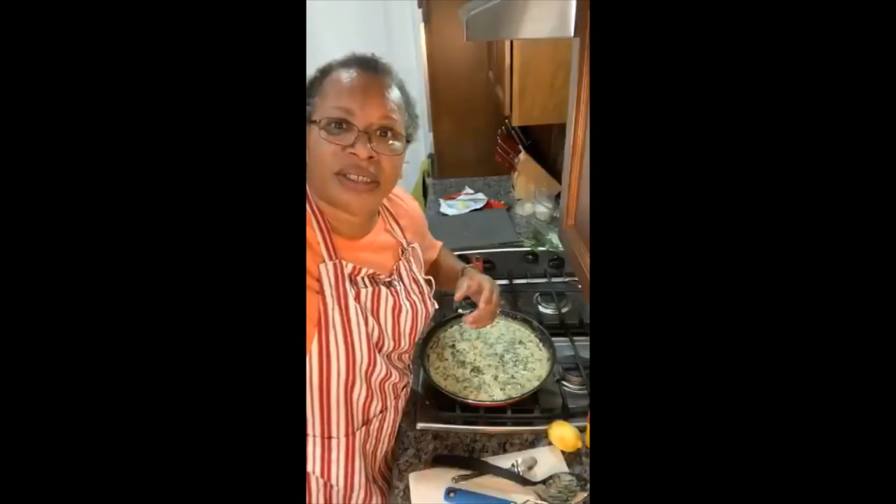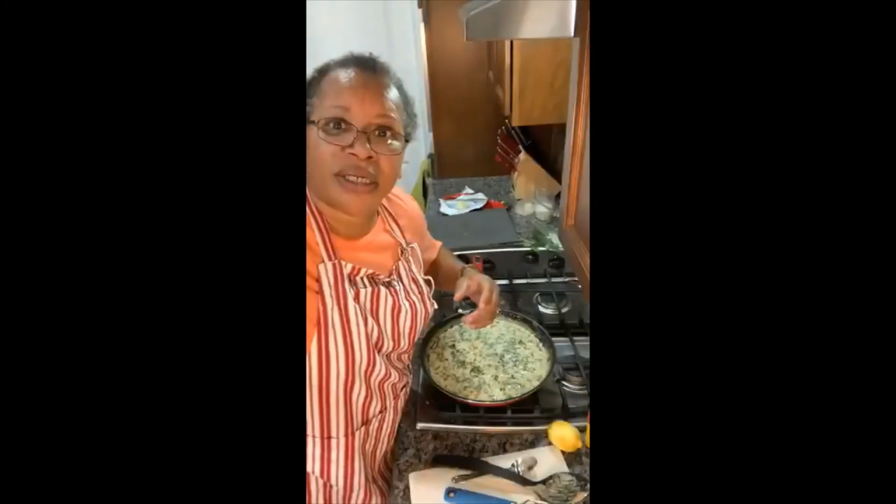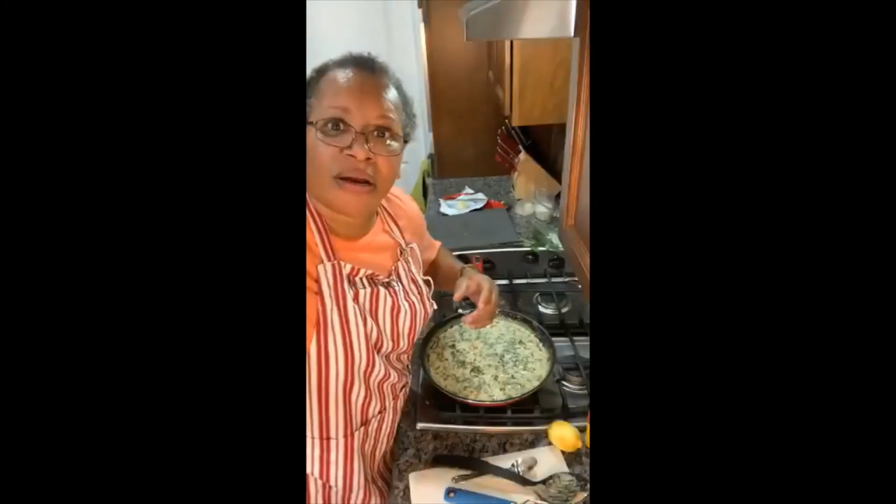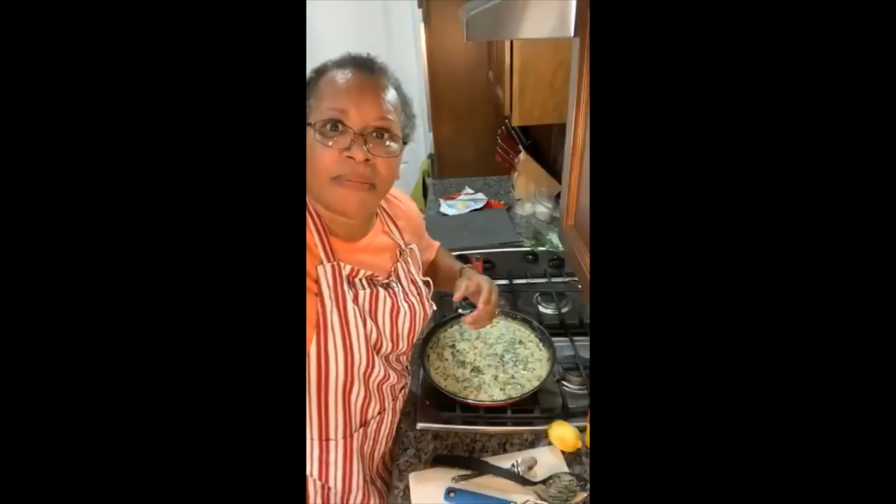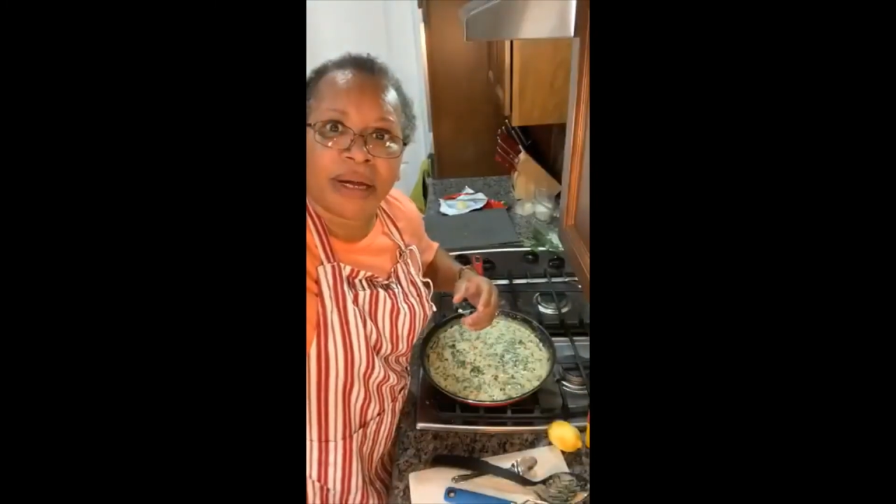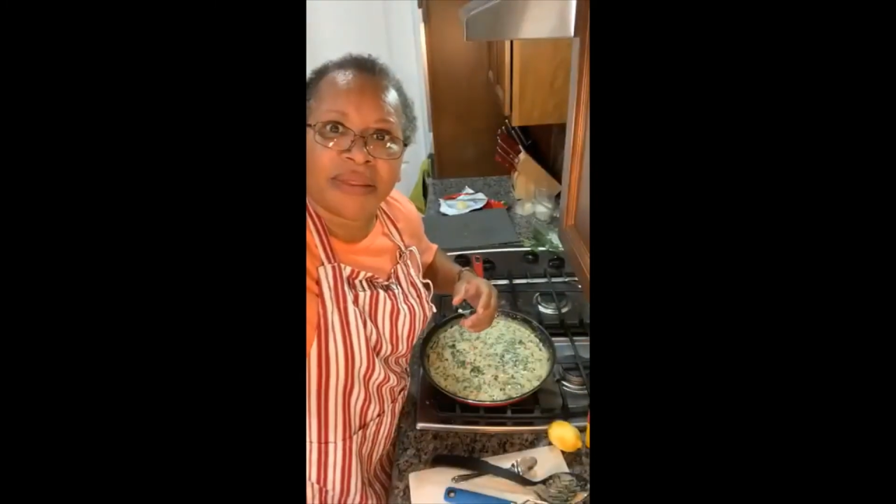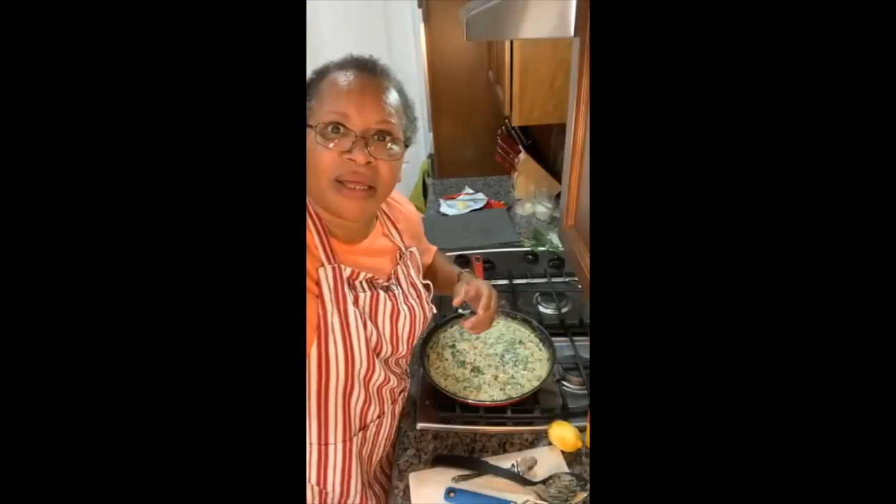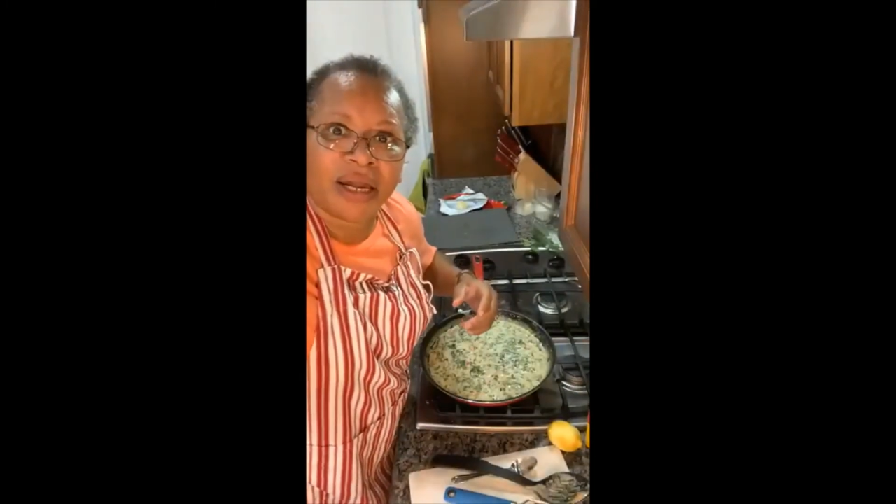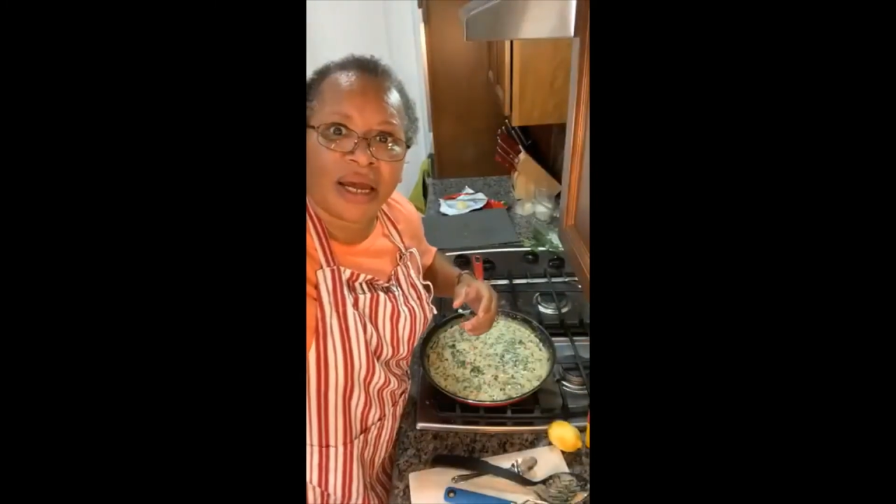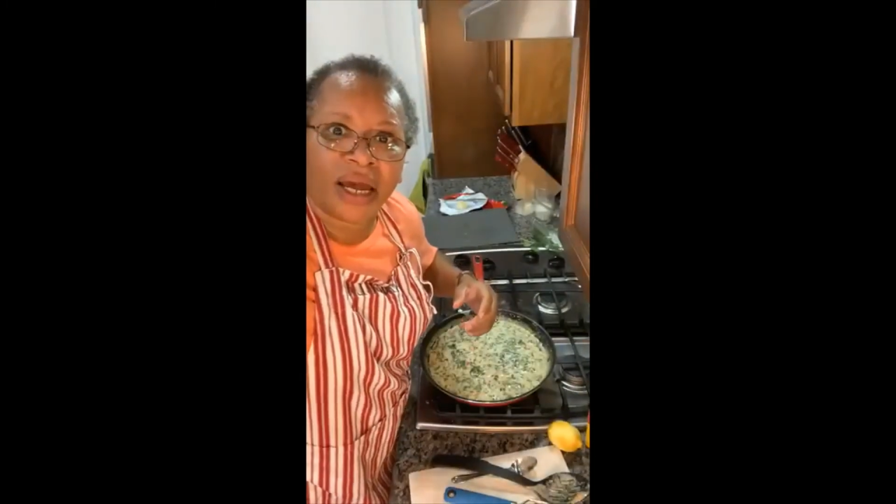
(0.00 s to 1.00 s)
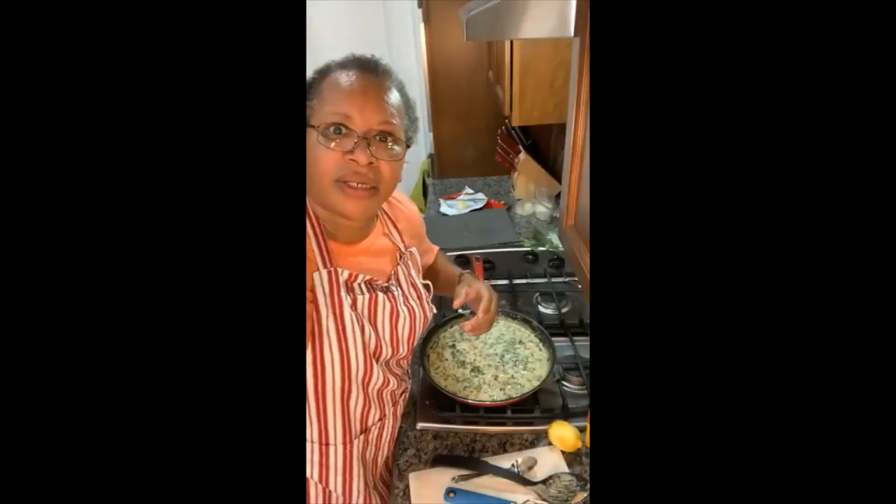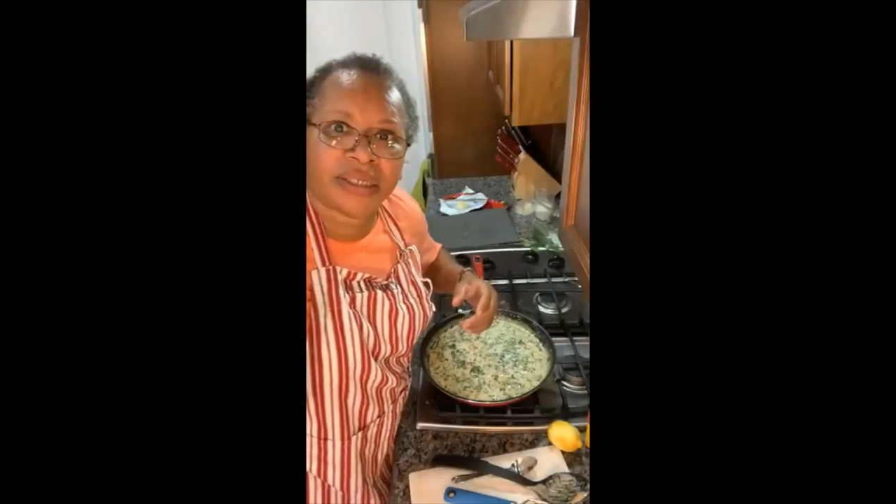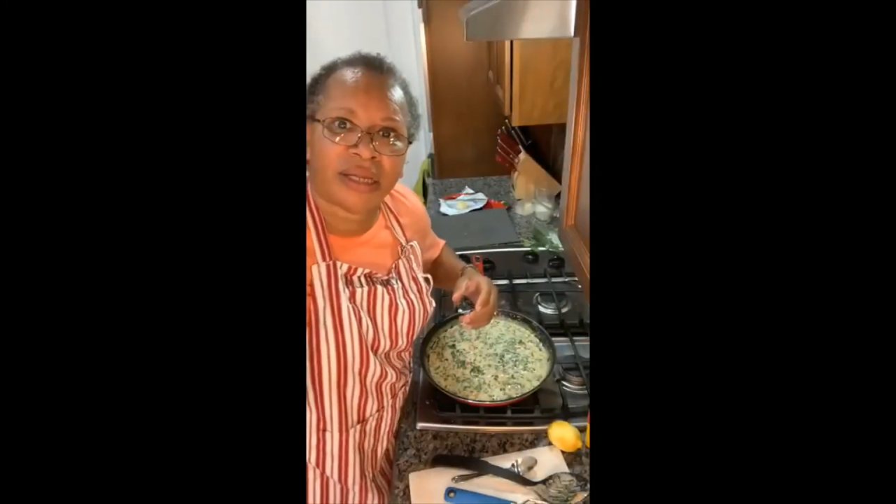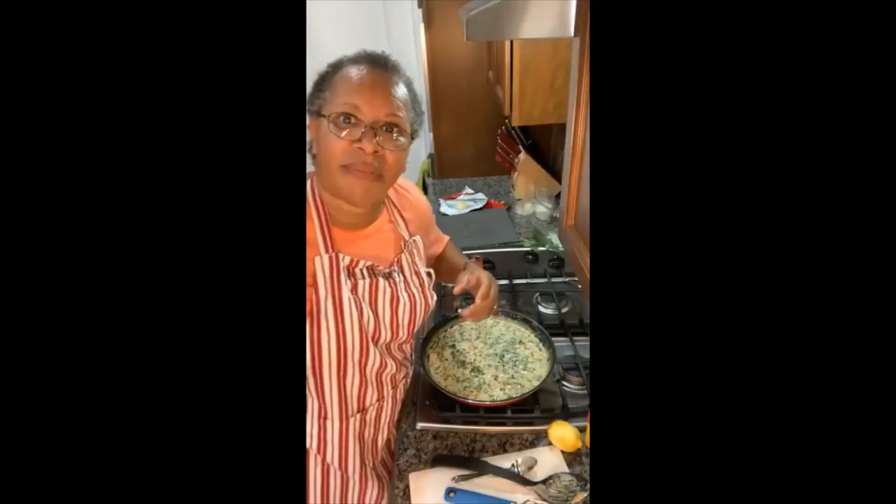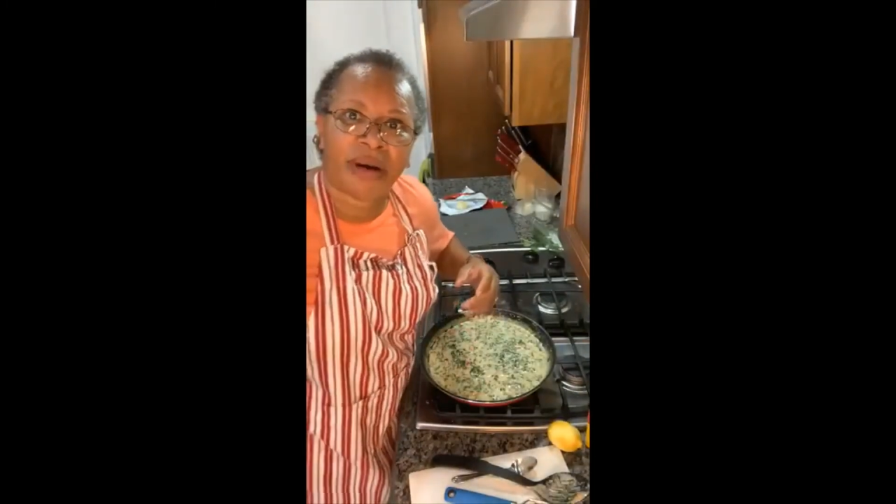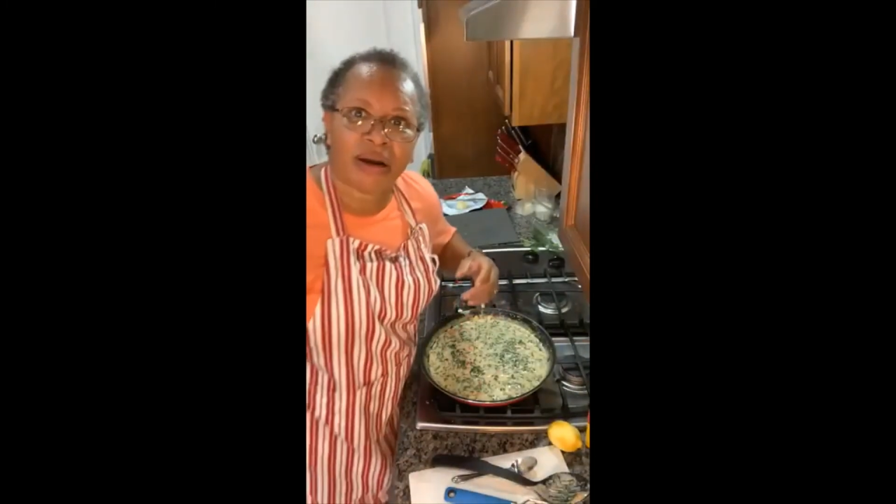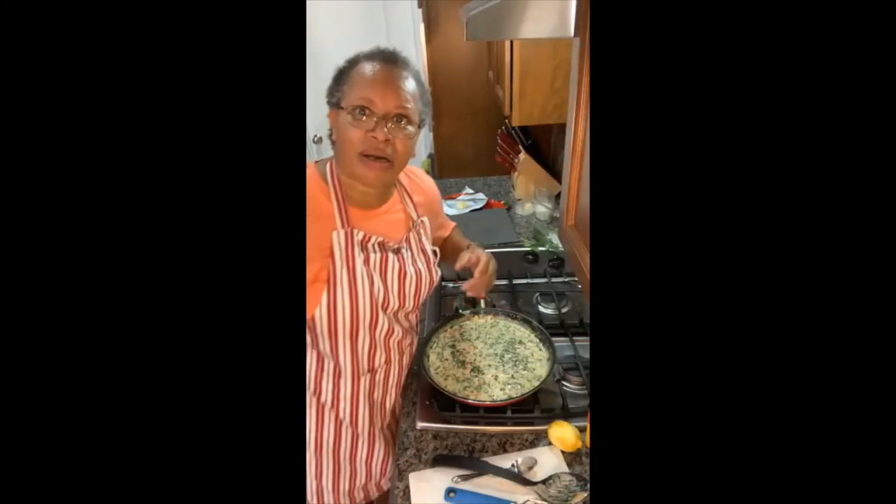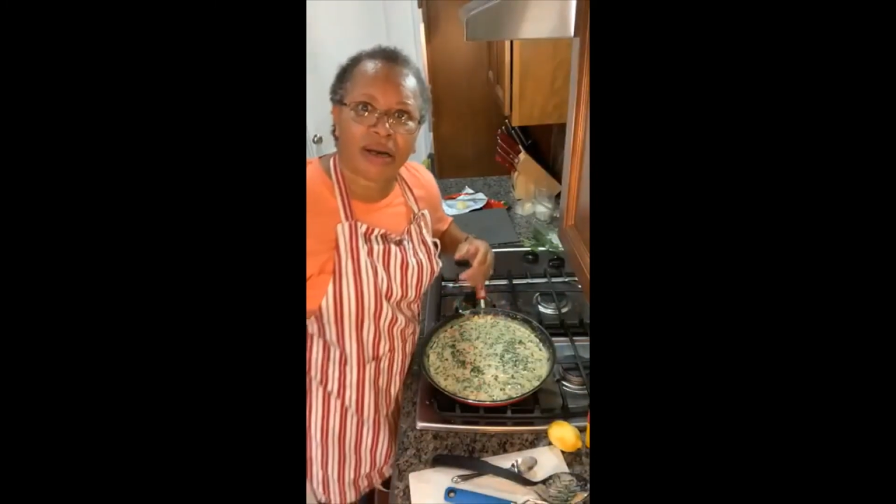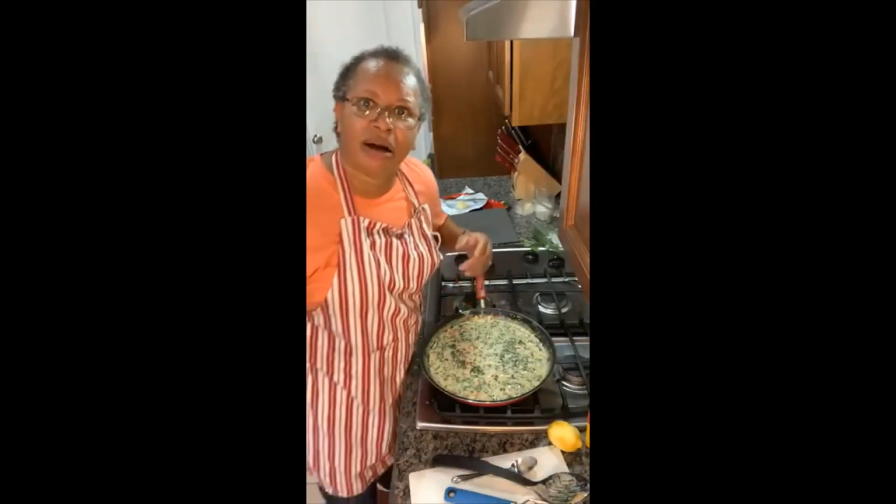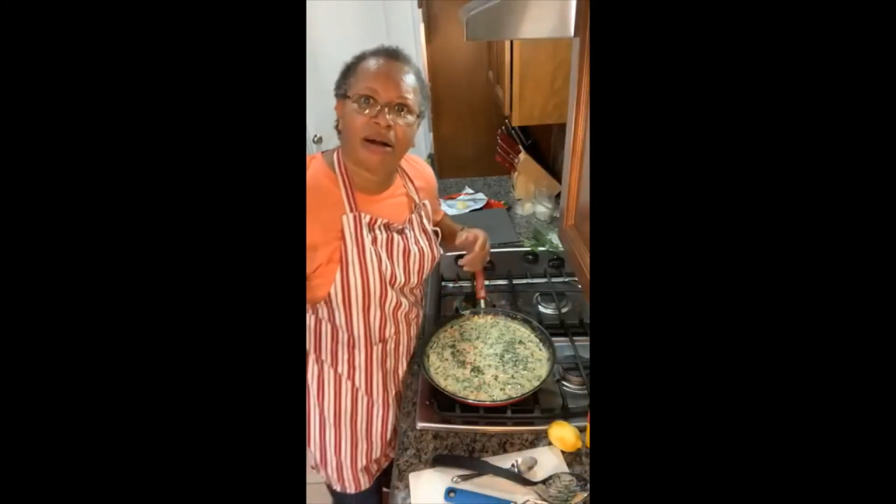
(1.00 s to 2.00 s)
about that. I had a telemarketer
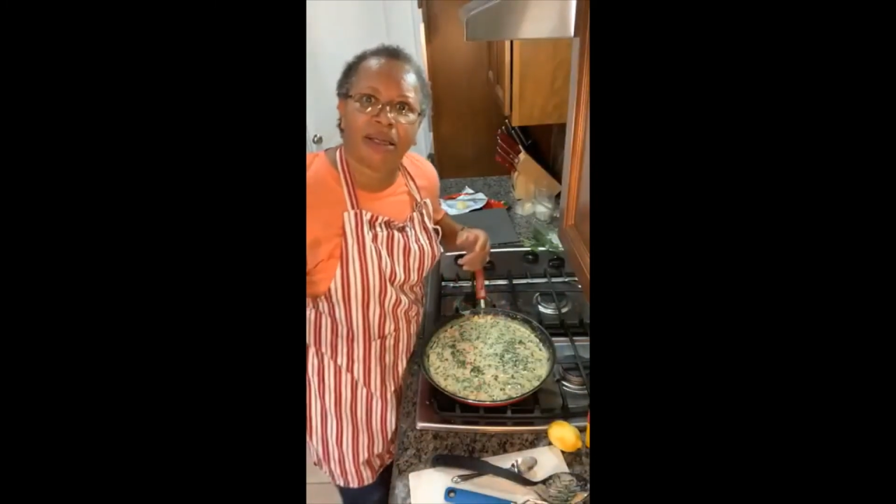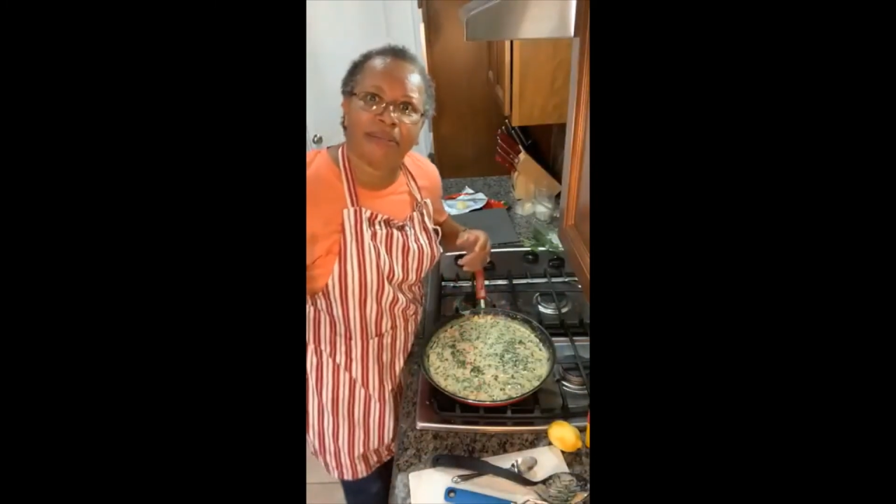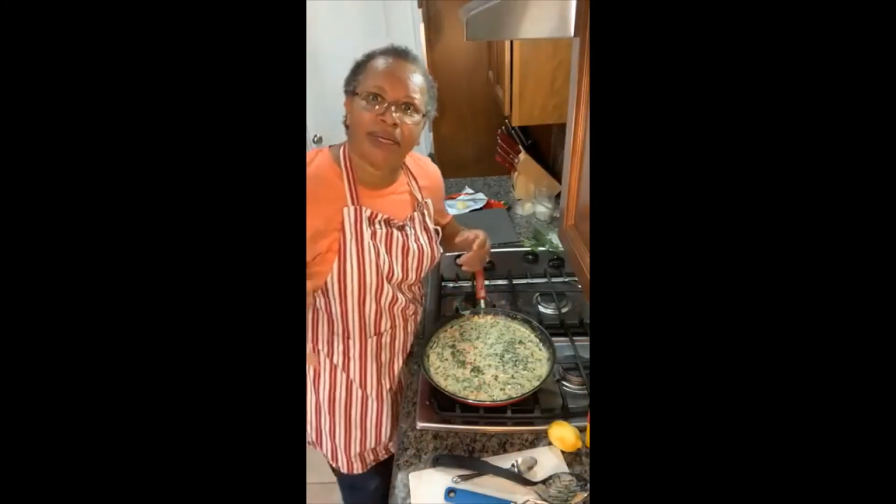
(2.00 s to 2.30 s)
calling me.